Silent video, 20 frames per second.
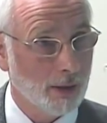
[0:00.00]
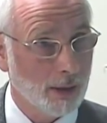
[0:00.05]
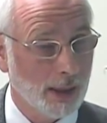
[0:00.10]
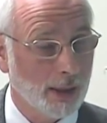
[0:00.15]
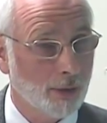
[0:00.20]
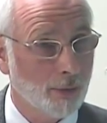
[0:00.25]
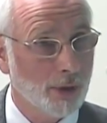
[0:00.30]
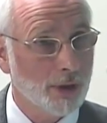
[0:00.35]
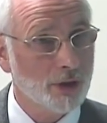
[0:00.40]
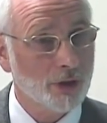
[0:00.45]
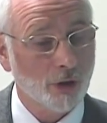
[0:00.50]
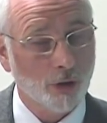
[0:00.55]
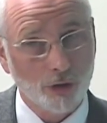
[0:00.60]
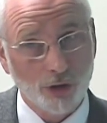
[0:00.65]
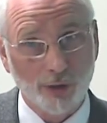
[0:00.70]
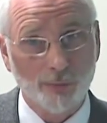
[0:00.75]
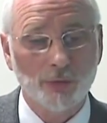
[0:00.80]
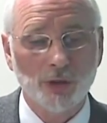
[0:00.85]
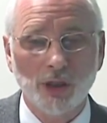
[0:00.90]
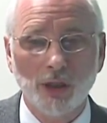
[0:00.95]
language or
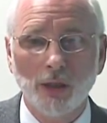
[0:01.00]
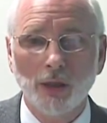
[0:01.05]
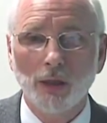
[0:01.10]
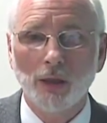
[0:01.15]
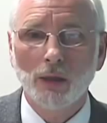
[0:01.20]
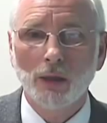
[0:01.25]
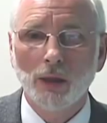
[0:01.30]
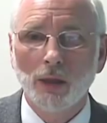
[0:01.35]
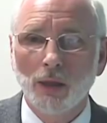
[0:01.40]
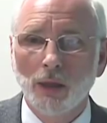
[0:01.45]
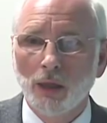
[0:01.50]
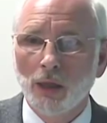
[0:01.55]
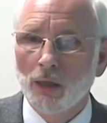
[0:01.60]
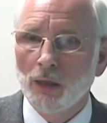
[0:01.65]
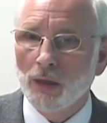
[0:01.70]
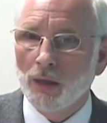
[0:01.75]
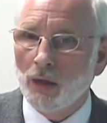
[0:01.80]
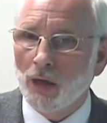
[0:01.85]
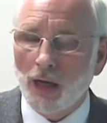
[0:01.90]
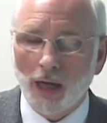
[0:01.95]
Gypsy,
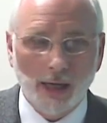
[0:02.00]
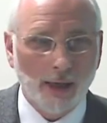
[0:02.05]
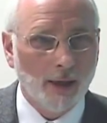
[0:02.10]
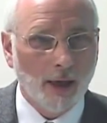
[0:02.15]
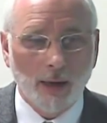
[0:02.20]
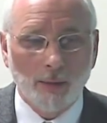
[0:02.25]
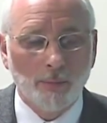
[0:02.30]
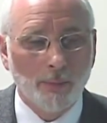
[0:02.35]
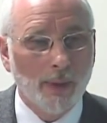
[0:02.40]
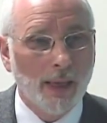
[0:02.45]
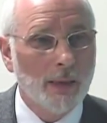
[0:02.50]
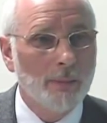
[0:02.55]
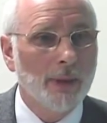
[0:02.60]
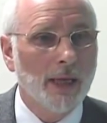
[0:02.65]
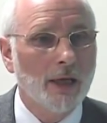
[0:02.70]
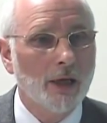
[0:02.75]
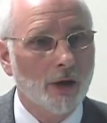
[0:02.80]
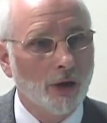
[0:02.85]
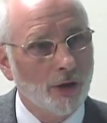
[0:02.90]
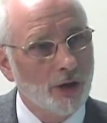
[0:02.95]
and maybe
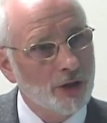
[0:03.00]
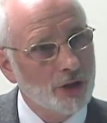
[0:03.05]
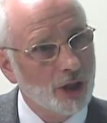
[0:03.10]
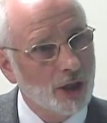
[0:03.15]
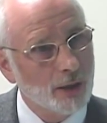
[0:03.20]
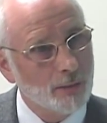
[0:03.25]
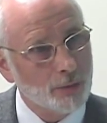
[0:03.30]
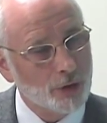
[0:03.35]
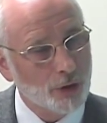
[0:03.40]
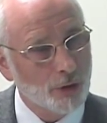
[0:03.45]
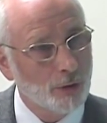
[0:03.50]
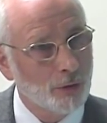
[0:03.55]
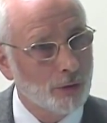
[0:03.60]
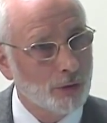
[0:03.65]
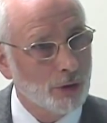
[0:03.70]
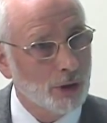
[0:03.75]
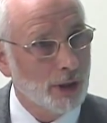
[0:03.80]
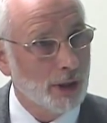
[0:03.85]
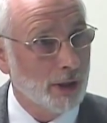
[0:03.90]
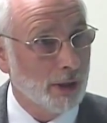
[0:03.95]
encouraging him
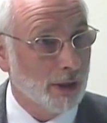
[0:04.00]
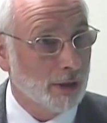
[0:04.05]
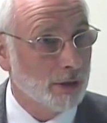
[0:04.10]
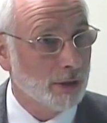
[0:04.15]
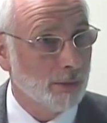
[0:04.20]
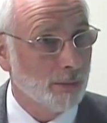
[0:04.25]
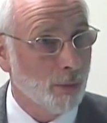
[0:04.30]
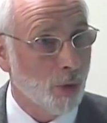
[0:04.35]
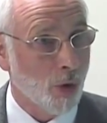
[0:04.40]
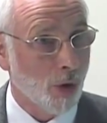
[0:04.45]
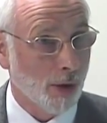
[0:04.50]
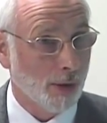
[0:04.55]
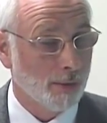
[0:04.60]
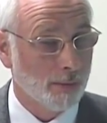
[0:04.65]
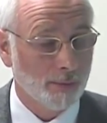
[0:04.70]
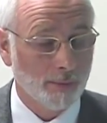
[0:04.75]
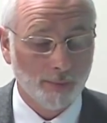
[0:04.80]
to learn it more.